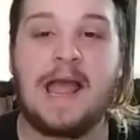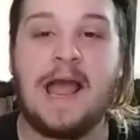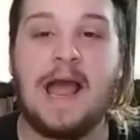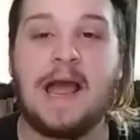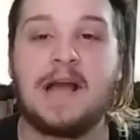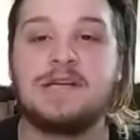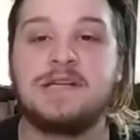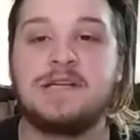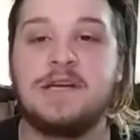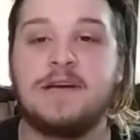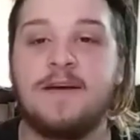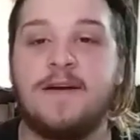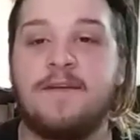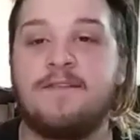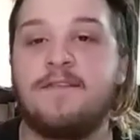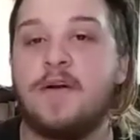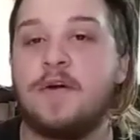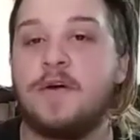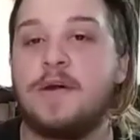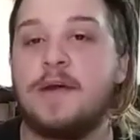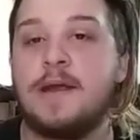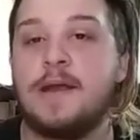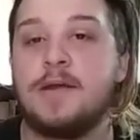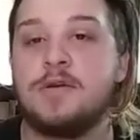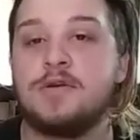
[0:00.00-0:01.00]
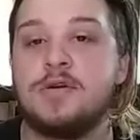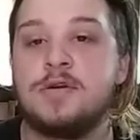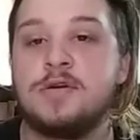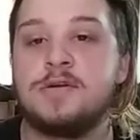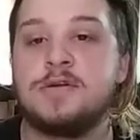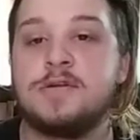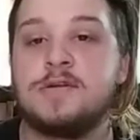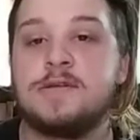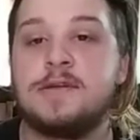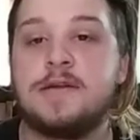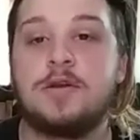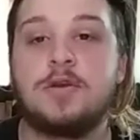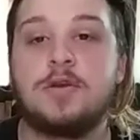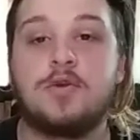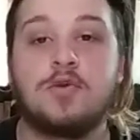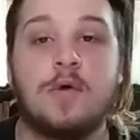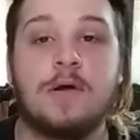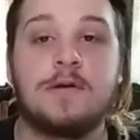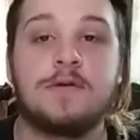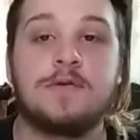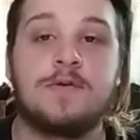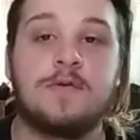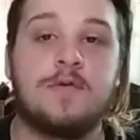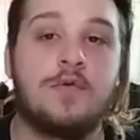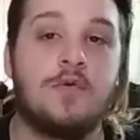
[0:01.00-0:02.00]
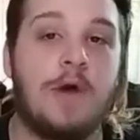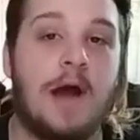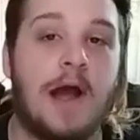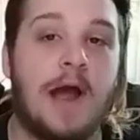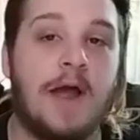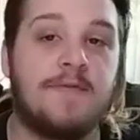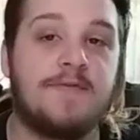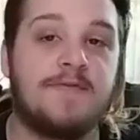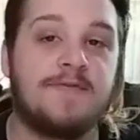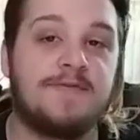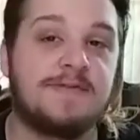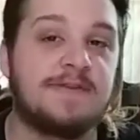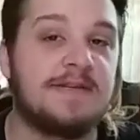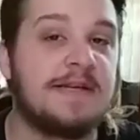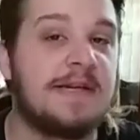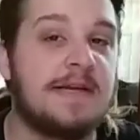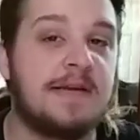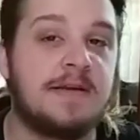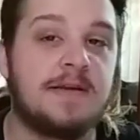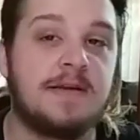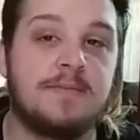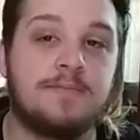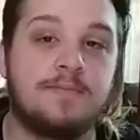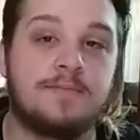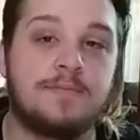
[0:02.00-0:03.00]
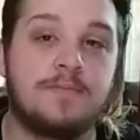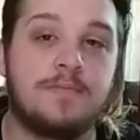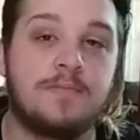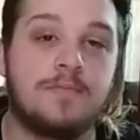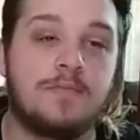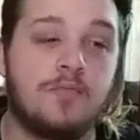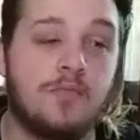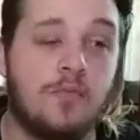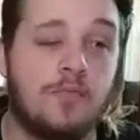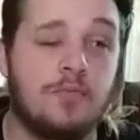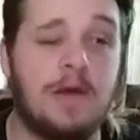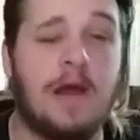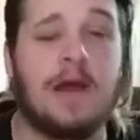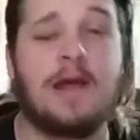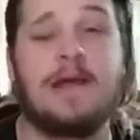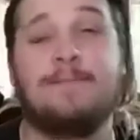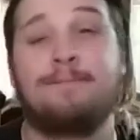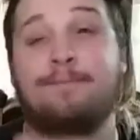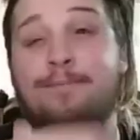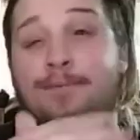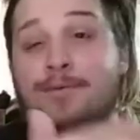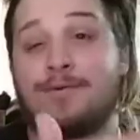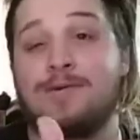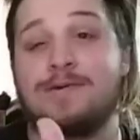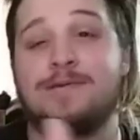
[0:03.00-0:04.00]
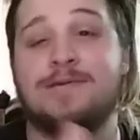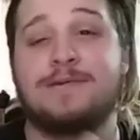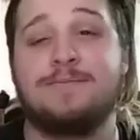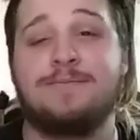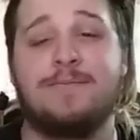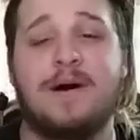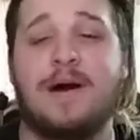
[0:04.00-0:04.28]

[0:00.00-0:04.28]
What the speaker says: actually a very interesting director who I've seen not in person,